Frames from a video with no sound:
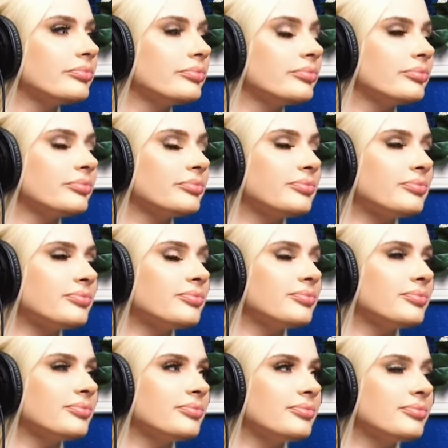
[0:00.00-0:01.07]

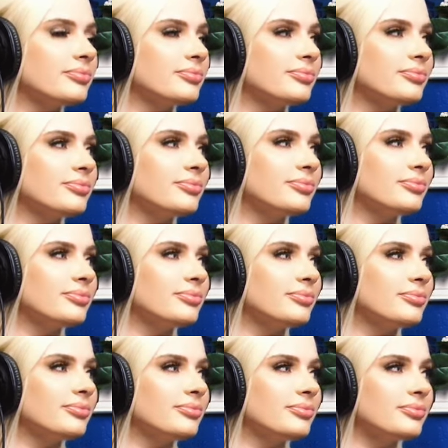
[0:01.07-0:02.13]

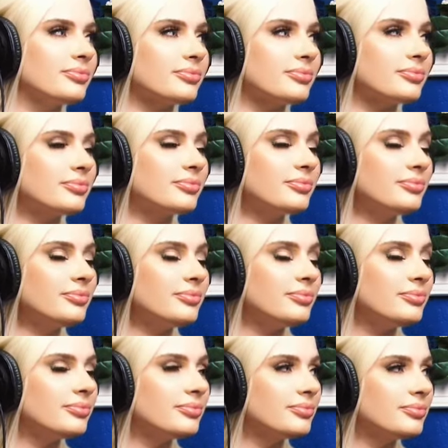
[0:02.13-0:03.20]

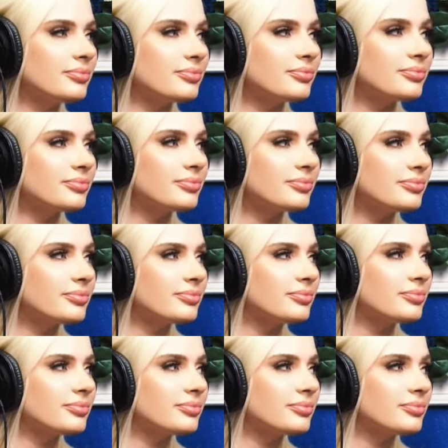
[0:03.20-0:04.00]
(not speaking)